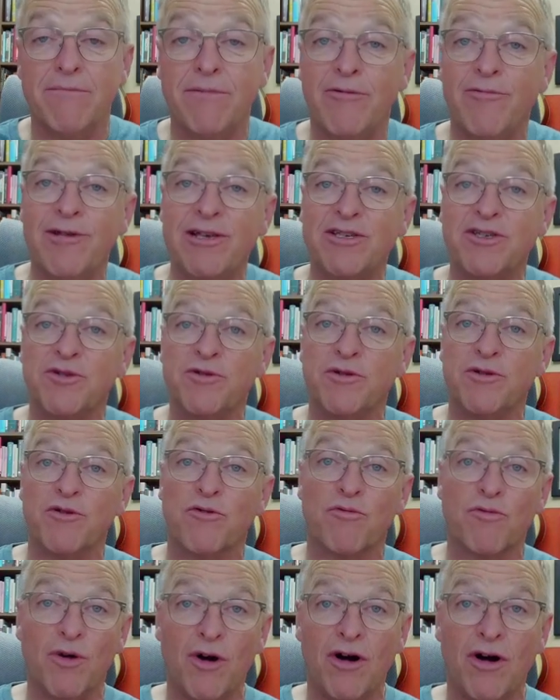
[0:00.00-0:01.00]
But when he's doing
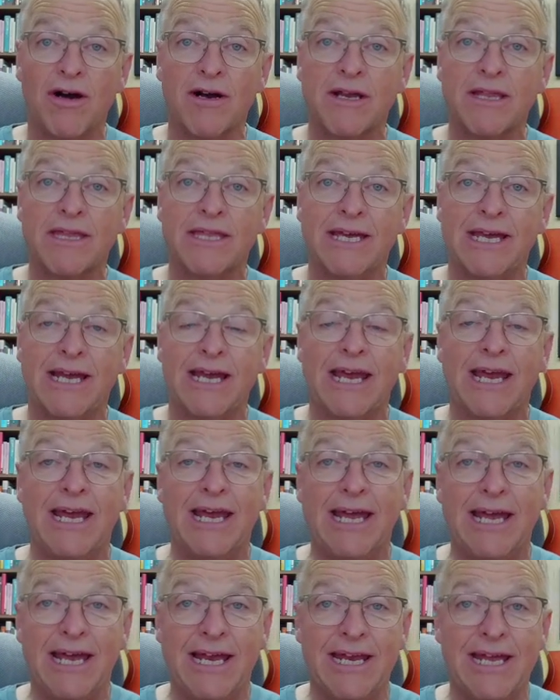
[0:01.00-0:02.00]
the wrong thing
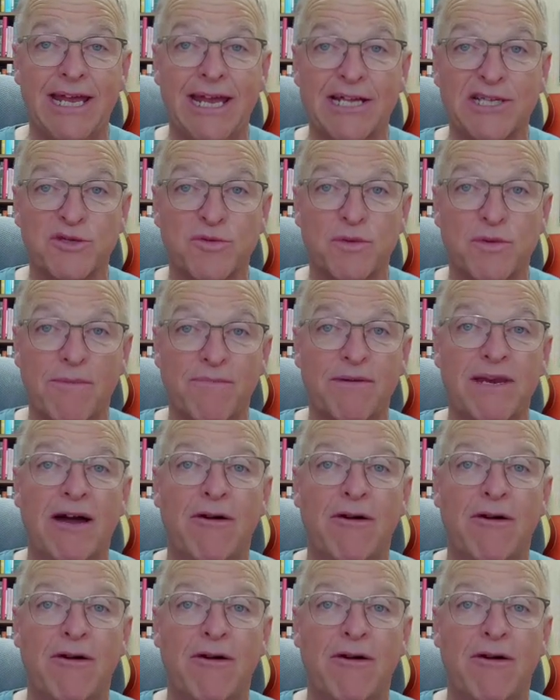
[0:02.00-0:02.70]
and he gets whipped,